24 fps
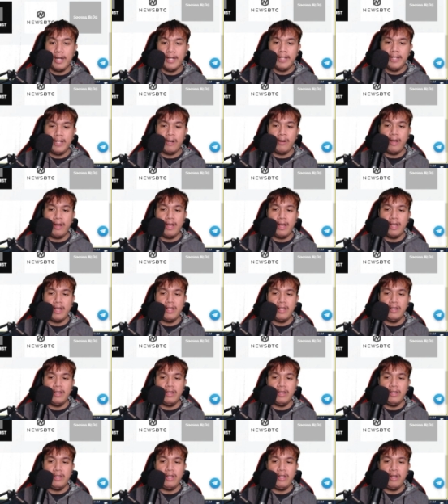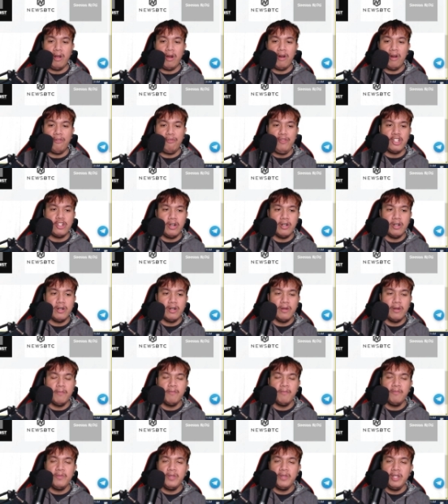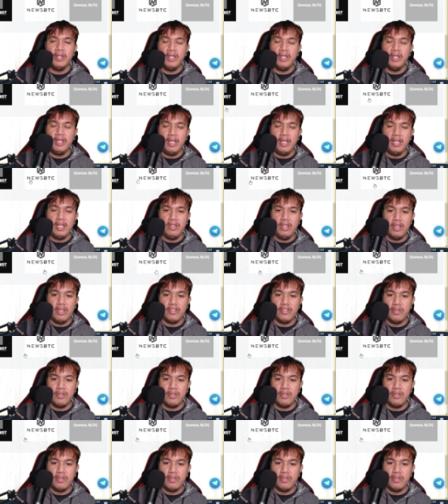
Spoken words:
and they are featured in this media